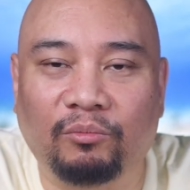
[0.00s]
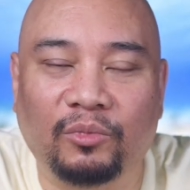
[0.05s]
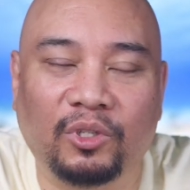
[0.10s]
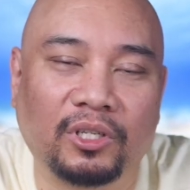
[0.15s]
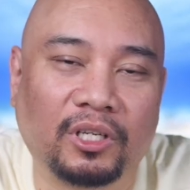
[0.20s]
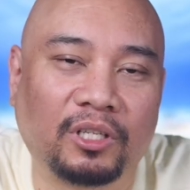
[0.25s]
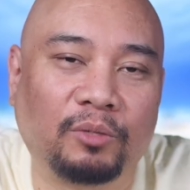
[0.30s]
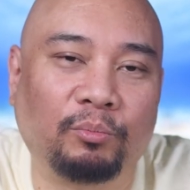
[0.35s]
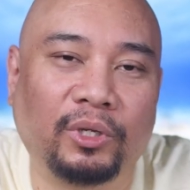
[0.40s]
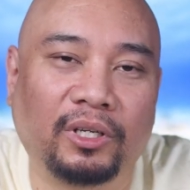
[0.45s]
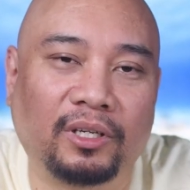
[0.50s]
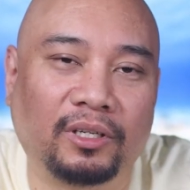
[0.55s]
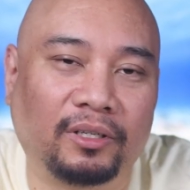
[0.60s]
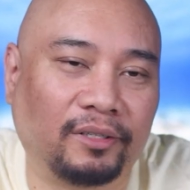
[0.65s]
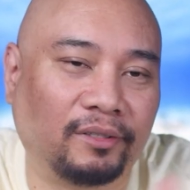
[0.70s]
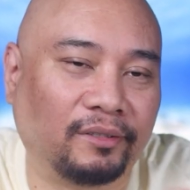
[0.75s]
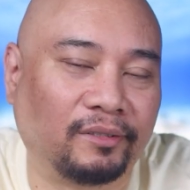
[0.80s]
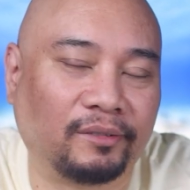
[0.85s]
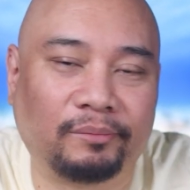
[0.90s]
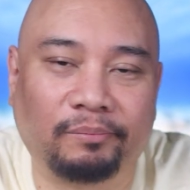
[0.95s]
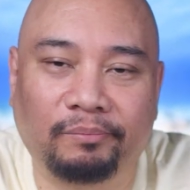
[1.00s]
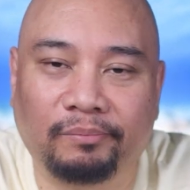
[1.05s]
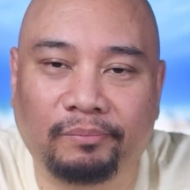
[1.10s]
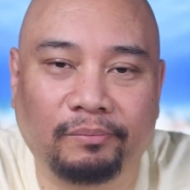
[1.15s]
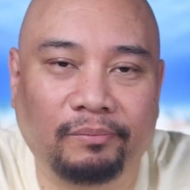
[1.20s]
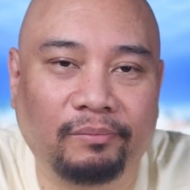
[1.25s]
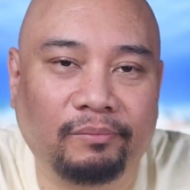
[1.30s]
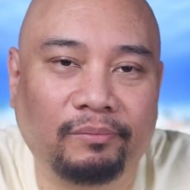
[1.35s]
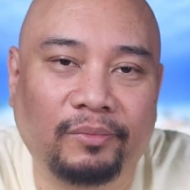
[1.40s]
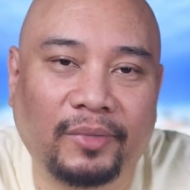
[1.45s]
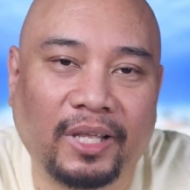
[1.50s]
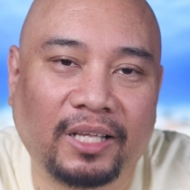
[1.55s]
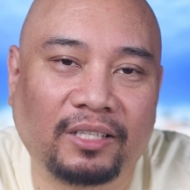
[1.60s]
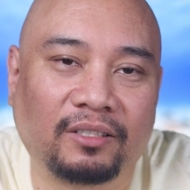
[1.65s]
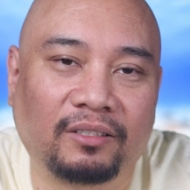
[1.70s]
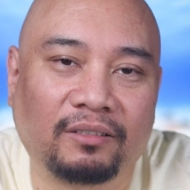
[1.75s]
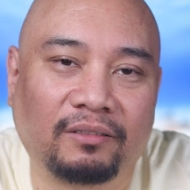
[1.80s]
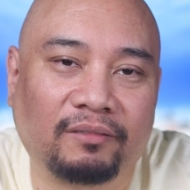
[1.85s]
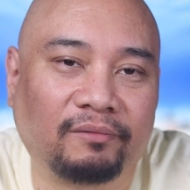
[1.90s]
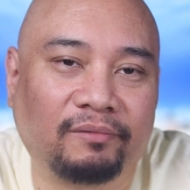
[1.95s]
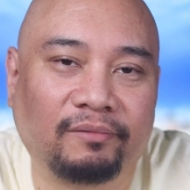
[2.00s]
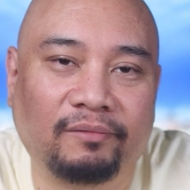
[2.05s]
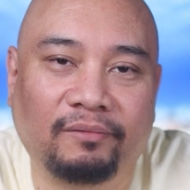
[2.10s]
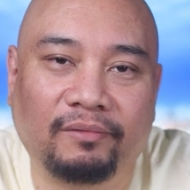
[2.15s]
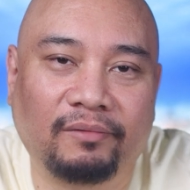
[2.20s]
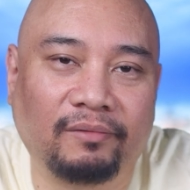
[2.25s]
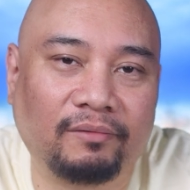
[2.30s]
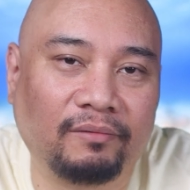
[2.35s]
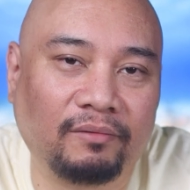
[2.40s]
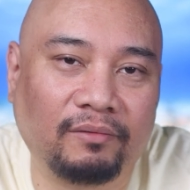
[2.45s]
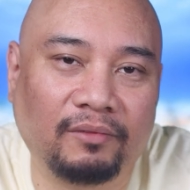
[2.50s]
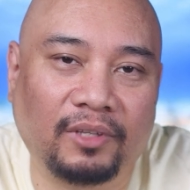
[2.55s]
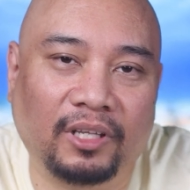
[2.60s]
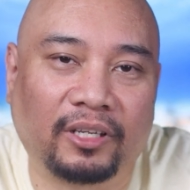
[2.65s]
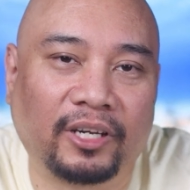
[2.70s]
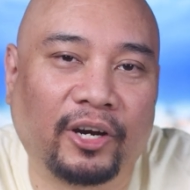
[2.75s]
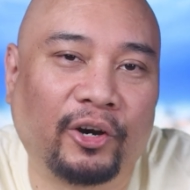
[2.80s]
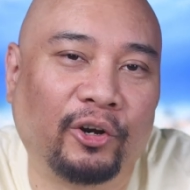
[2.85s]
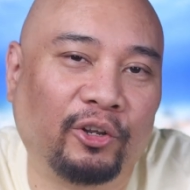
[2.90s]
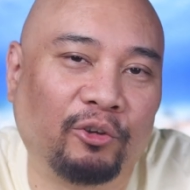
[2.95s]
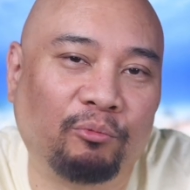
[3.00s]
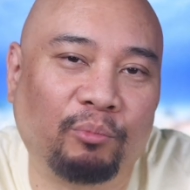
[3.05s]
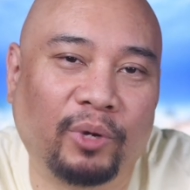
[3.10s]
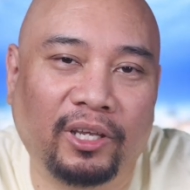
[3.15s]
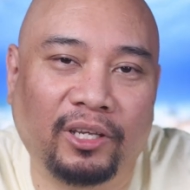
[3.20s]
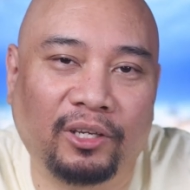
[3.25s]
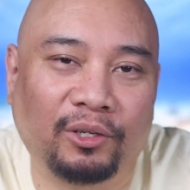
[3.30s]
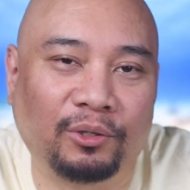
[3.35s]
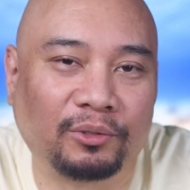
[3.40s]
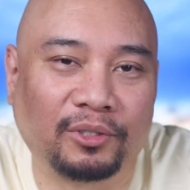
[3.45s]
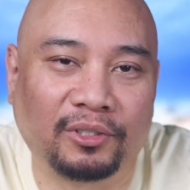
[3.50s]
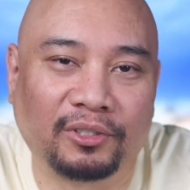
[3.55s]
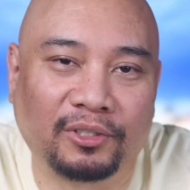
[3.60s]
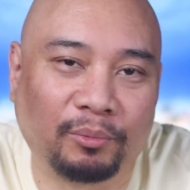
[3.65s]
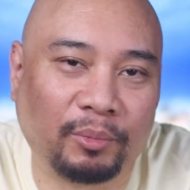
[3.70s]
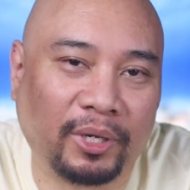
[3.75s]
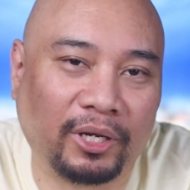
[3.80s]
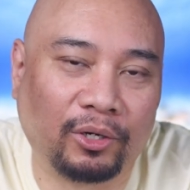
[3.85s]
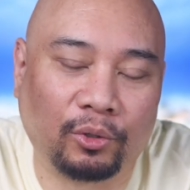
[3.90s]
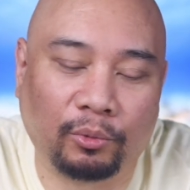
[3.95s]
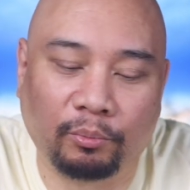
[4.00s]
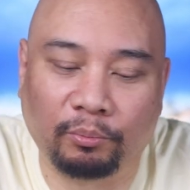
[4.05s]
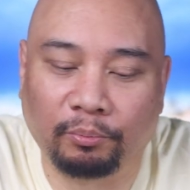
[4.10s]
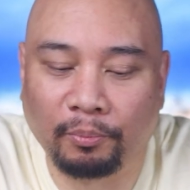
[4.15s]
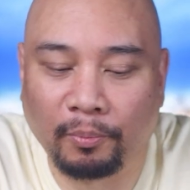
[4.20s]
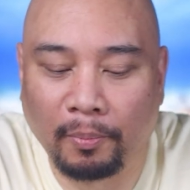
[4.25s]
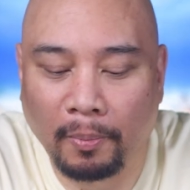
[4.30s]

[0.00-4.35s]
just because that's the entirety of my ecosystem at home.